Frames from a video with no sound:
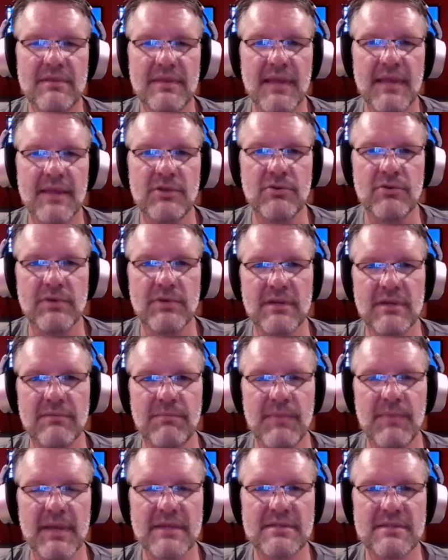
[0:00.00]
that you'll get a
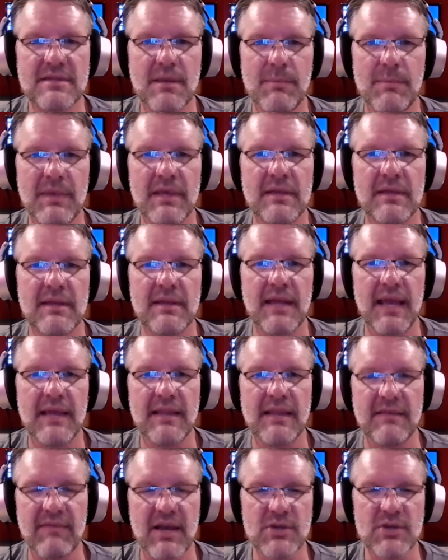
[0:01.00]
mix come in and
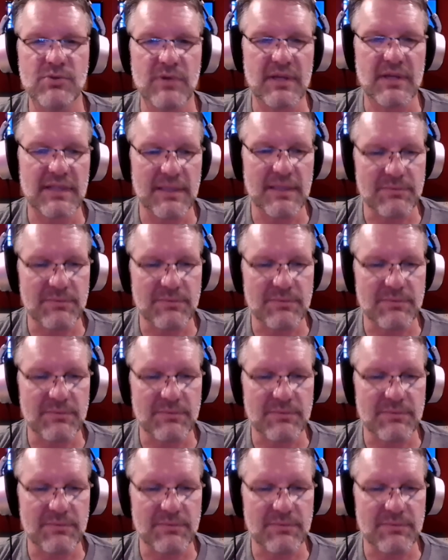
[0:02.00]
they've actually clipped a